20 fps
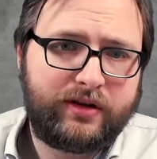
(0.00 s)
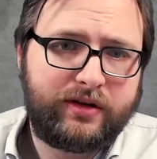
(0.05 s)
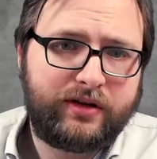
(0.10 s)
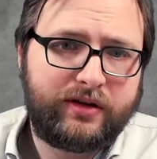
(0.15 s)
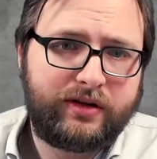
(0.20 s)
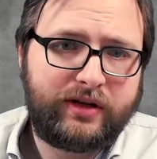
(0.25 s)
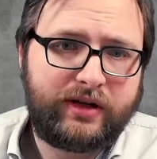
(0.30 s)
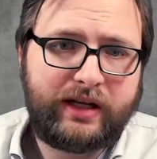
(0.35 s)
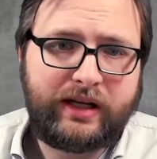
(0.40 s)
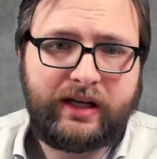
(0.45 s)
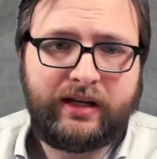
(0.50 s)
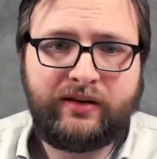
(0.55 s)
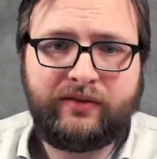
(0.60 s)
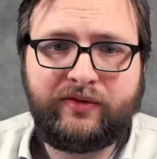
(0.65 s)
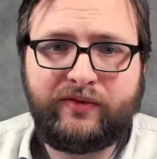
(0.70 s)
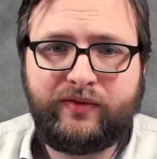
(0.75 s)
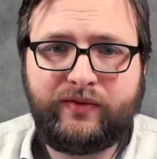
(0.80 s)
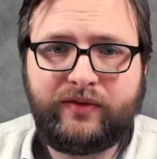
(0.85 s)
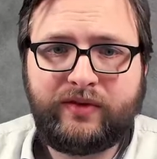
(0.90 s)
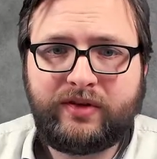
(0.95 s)

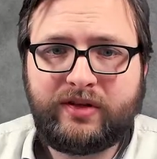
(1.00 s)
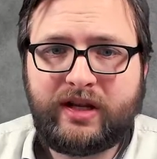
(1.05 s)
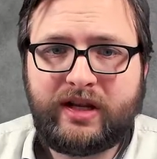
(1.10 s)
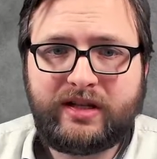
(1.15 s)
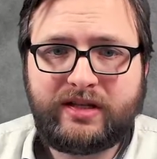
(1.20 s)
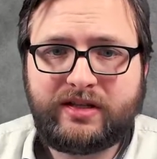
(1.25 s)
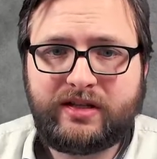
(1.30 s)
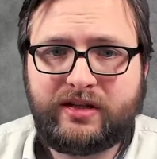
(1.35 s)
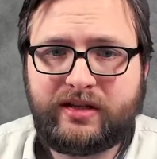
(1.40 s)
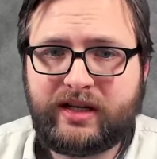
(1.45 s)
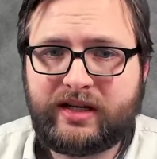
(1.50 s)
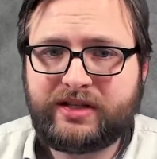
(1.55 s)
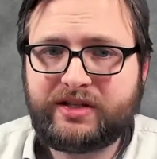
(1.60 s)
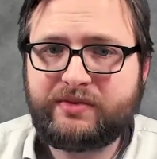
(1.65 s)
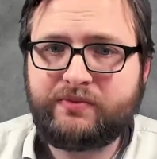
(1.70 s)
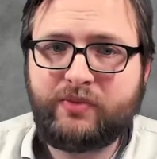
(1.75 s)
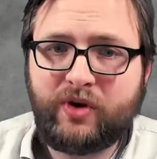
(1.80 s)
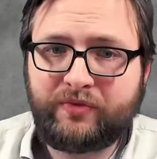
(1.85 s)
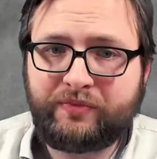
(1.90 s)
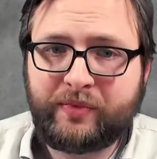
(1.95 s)
this
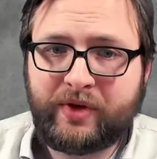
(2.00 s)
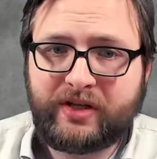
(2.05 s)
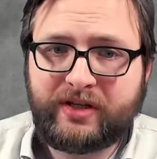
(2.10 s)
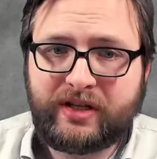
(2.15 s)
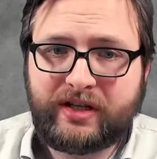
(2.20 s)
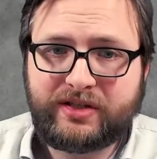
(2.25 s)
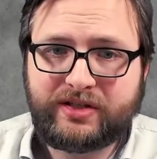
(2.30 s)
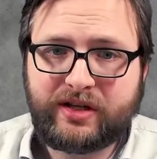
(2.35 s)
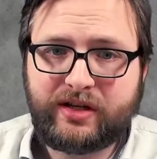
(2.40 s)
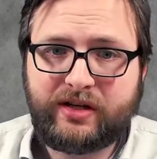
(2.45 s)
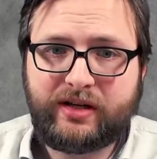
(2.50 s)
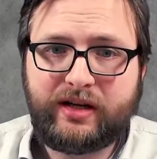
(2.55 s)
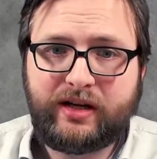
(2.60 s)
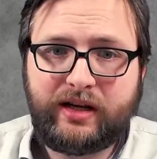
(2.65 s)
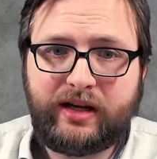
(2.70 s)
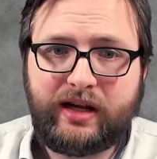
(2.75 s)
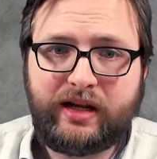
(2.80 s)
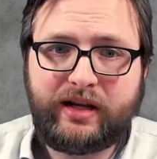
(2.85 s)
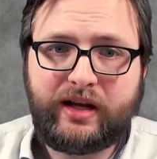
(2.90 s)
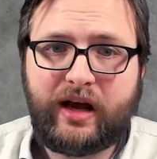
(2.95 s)
movement is an
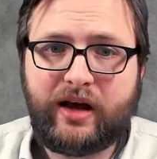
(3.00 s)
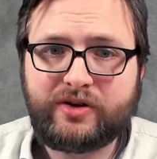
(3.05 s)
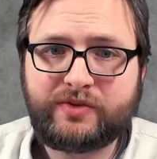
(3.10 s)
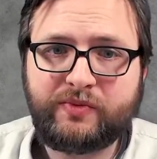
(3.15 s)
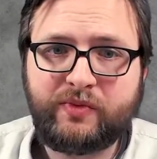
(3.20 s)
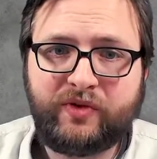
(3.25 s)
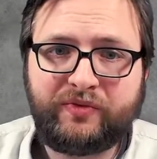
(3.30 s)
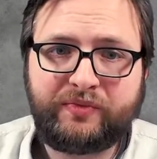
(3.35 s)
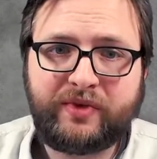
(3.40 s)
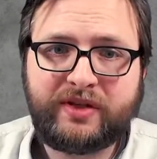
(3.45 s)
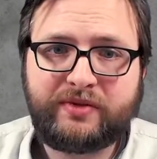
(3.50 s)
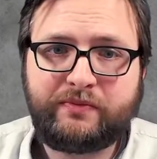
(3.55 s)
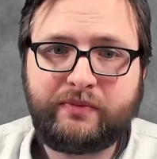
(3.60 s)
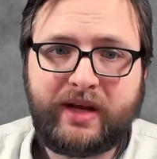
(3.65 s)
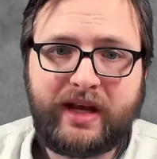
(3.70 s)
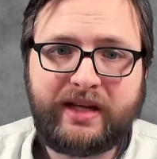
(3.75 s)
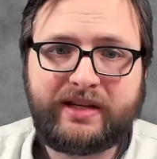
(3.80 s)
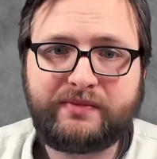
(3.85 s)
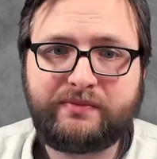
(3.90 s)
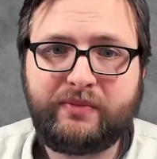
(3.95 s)
in-house movement
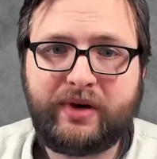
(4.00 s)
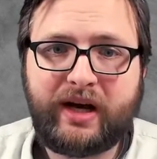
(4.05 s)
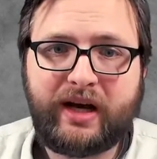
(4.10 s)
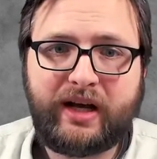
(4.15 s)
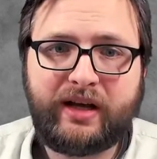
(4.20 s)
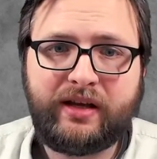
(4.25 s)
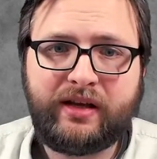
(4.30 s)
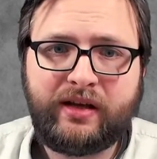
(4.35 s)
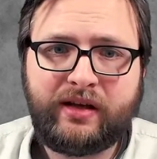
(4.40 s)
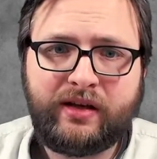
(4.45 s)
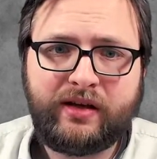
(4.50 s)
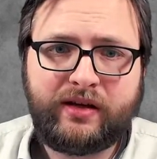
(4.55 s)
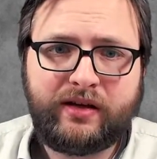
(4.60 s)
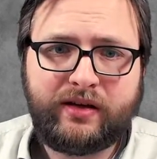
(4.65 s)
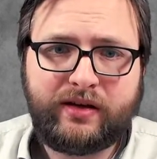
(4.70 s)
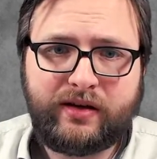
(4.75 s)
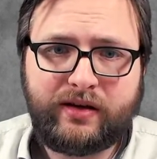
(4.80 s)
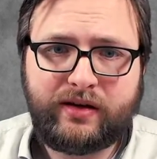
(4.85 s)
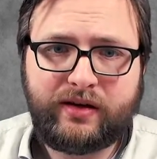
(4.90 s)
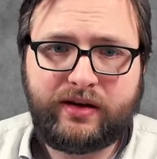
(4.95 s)
made by
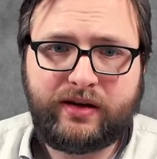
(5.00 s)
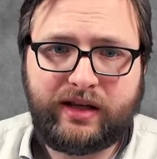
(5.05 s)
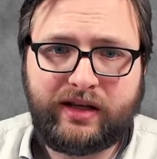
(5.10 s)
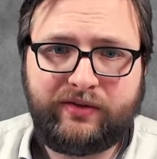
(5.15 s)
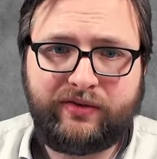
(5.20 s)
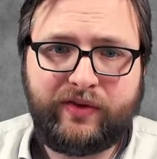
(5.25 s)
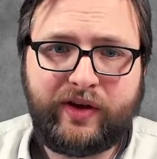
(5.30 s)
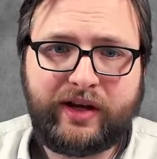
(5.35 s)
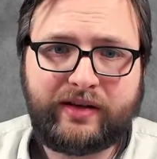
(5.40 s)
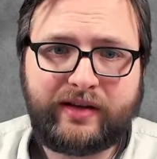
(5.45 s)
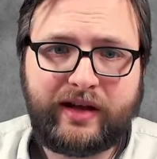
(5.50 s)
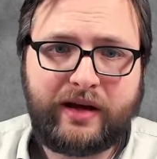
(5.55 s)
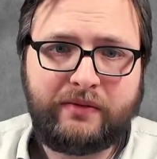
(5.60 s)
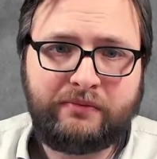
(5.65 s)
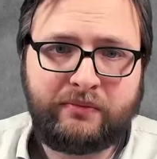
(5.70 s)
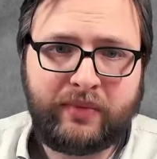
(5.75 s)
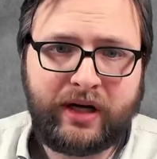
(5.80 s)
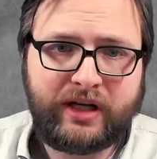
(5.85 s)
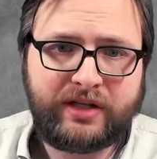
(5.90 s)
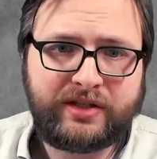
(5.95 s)
Invicta,
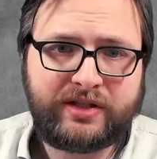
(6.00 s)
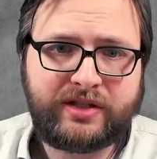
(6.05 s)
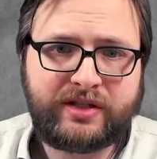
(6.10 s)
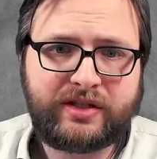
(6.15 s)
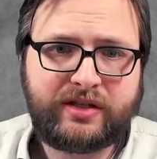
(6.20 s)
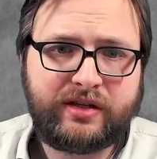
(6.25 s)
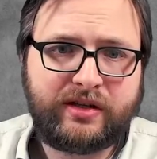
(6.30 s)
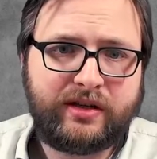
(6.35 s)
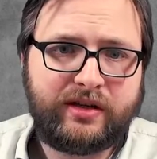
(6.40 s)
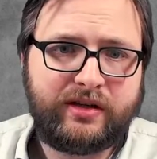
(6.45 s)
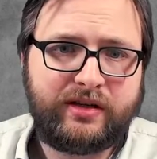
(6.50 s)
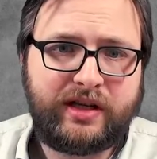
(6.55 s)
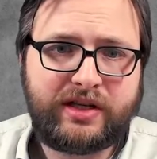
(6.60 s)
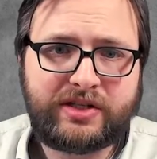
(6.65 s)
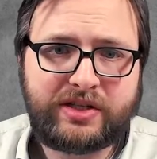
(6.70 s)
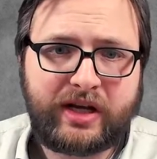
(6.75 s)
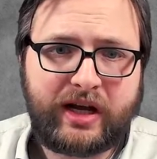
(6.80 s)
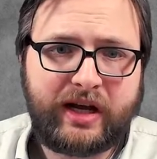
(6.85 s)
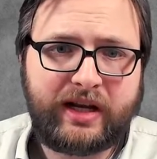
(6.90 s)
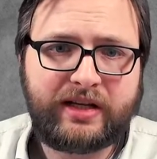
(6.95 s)
but
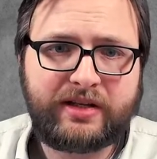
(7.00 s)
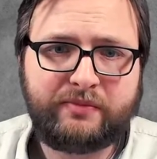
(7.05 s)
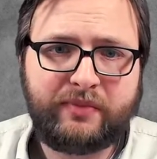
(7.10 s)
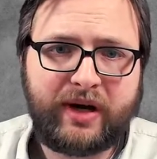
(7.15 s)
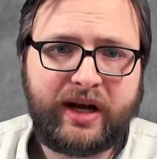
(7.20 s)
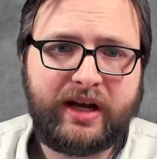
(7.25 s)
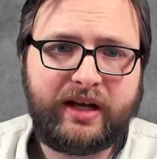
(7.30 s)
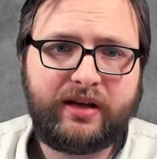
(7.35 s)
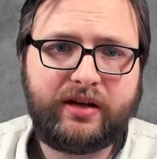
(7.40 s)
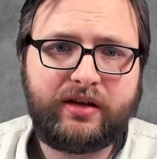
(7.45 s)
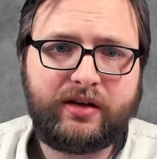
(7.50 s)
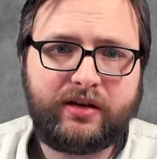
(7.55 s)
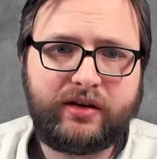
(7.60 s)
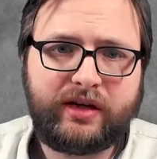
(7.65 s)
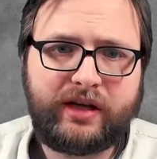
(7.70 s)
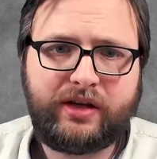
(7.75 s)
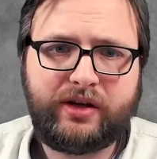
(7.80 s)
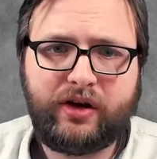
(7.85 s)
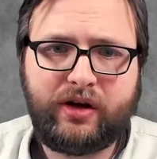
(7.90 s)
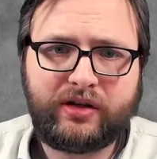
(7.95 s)
designed by
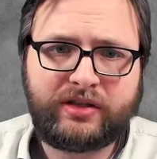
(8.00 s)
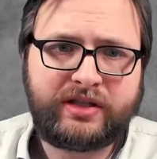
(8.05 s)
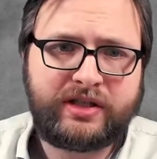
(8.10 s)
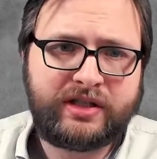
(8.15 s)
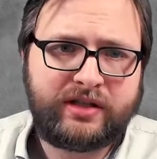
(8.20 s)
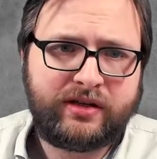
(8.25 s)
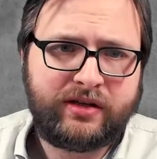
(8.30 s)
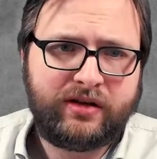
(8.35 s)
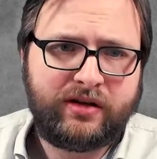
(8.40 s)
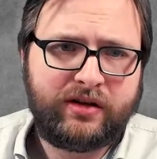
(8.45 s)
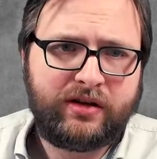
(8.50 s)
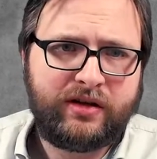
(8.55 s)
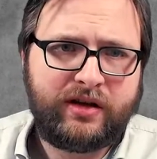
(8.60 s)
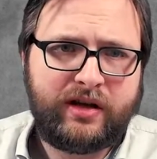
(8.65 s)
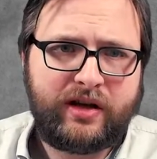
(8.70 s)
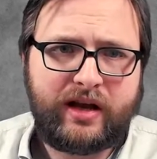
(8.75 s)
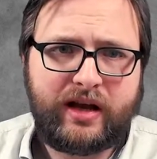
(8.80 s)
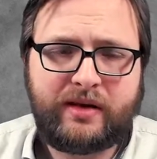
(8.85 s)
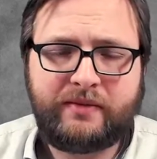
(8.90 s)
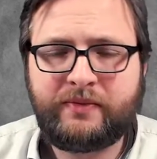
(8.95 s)
Guyot.
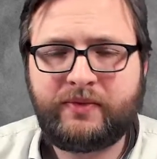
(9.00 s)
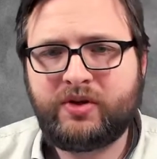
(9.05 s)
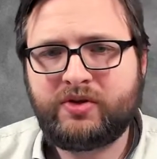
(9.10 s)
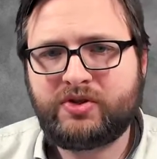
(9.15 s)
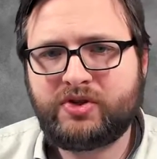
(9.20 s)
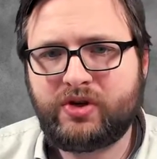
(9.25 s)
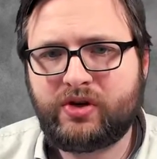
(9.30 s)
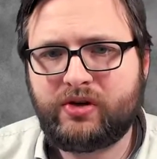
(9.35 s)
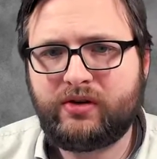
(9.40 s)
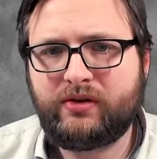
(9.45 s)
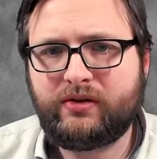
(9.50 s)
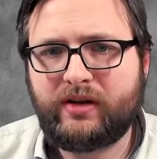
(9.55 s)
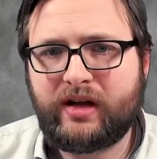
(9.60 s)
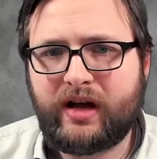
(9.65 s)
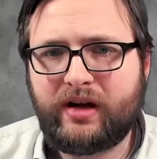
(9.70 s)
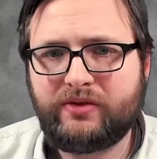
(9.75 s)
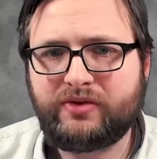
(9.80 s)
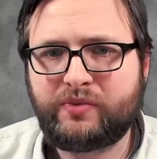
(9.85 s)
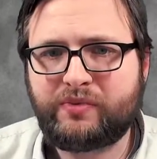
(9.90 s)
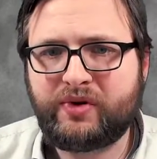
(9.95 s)
I'm not sure
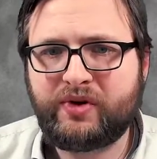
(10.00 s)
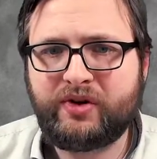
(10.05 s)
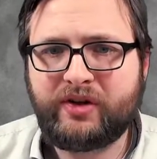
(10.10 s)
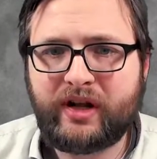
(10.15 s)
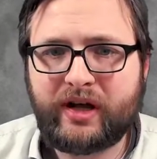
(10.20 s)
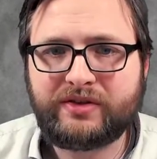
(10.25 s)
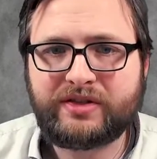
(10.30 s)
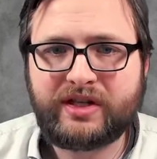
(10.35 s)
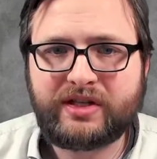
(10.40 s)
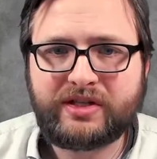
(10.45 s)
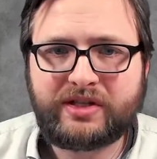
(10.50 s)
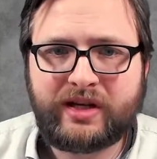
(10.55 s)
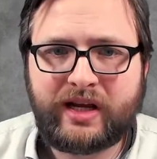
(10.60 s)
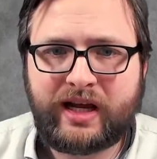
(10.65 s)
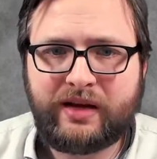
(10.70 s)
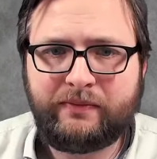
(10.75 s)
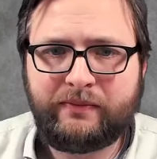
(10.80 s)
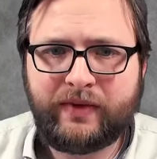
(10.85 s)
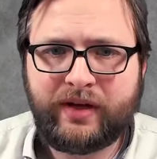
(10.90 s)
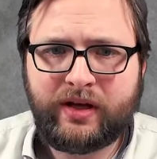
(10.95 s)
how to pronounce his
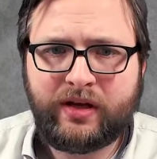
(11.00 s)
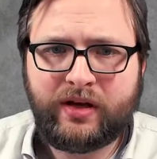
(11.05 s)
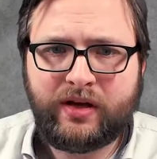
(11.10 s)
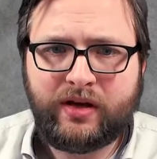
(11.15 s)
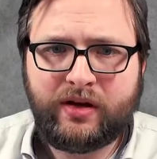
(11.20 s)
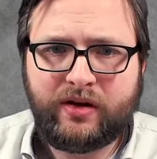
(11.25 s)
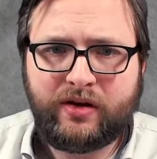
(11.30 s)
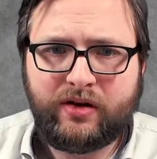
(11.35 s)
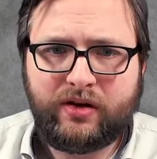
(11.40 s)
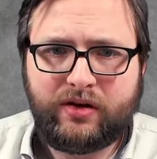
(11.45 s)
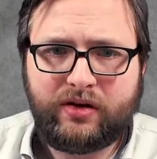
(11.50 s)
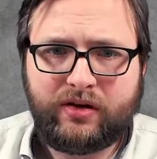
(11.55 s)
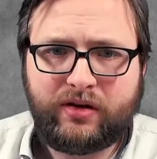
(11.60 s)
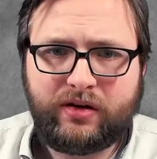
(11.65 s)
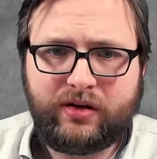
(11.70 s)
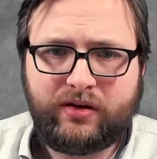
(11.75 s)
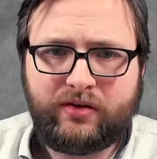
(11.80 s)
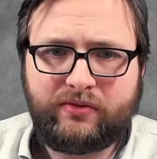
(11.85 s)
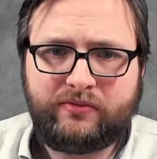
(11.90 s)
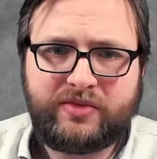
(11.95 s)
name.
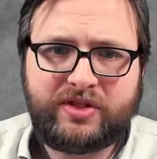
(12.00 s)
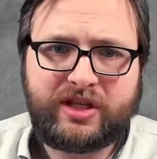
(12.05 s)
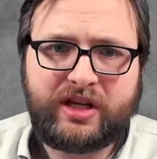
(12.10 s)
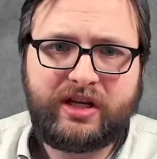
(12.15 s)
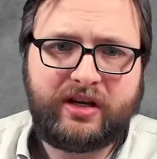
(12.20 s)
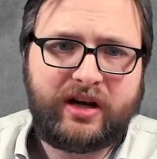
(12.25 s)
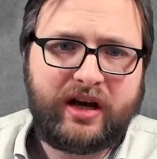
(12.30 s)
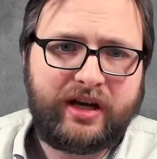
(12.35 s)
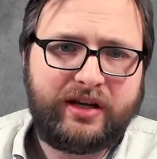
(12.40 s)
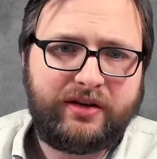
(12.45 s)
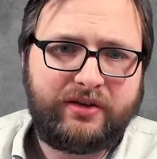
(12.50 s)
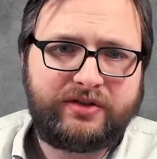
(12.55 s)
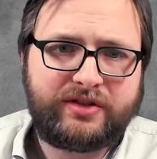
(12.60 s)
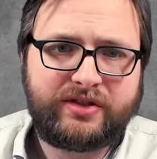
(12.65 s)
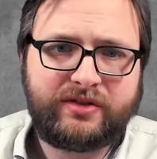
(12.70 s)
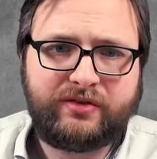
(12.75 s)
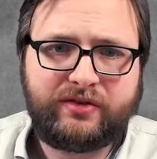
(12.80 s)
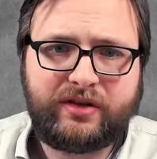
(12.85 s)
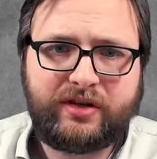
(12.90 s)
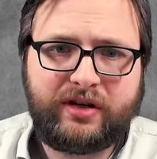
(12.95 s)
Misschien Guyot
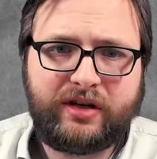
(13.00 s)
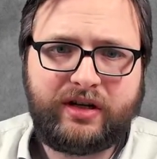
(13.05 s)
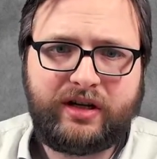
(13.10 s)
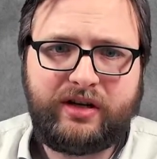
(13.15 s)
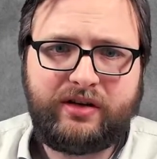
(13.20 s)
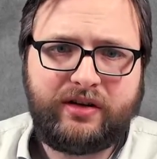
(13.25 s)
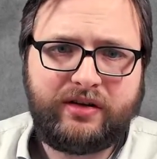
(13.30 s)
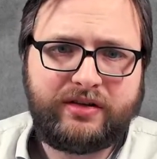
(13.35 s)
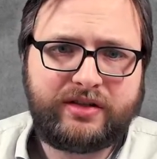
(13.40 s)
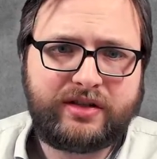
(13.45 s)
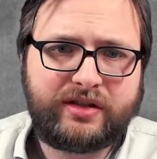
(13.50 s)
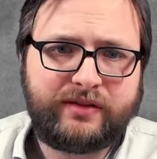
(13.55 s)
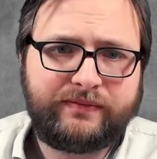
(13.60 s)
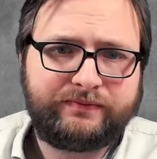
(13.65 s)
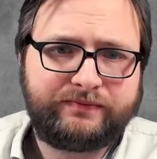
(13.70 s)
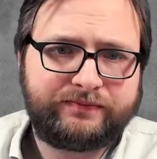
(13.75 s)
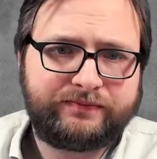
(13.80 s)
or Guyot.